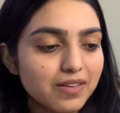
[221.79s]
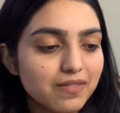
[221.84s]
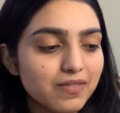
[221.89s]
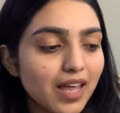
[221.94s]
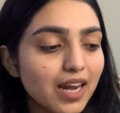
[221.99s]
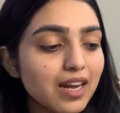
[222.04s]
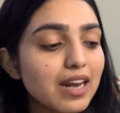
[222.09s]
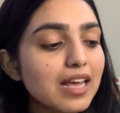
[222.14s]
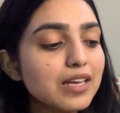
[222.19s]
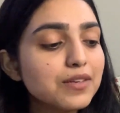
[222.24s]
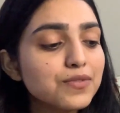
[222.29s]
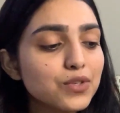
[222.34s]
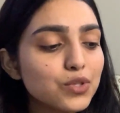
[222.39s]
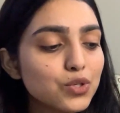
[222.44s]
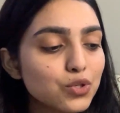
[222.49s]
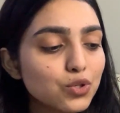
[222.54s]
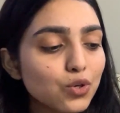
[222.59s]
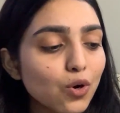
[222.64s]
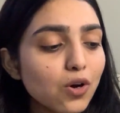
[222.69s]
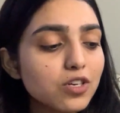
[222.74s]
that life
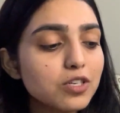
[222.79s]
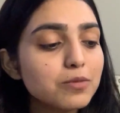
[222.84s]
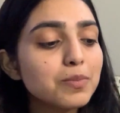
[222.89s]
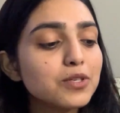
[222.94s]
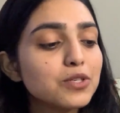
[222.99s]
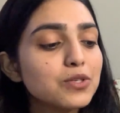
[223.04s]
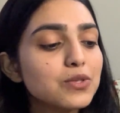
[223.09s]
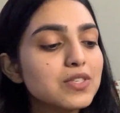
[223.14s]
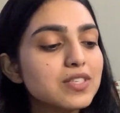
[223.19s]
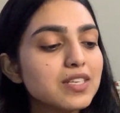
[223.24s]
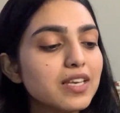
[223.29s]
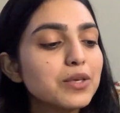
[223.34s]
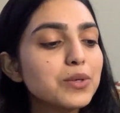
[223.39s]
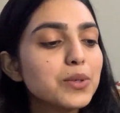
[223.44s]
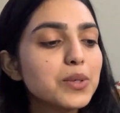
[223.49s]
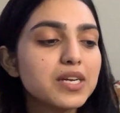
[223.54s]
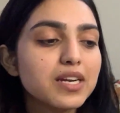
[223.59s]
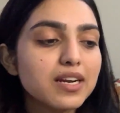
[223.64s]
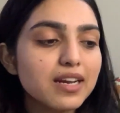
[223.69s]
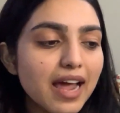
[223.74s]
is short, but to say
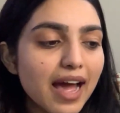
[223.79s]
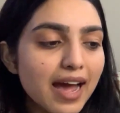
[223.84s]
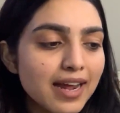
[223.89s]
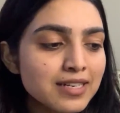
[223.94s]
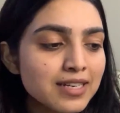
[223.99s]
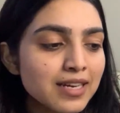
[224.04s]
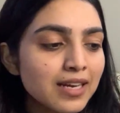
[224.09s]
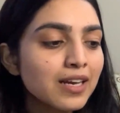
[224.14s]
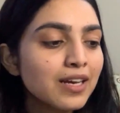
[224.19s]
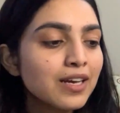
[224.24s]
you're glad